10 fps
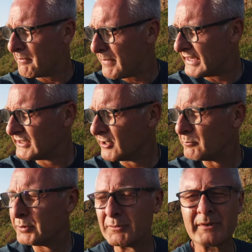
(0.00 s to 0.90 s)
I may
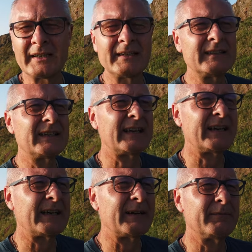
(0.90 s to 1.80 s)
still put my
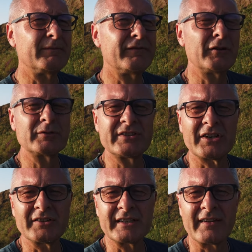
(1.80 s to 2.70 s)
um,
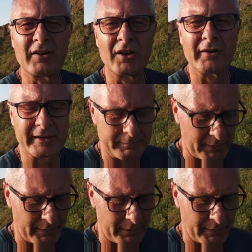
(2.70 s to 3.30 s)
filters on to give it a long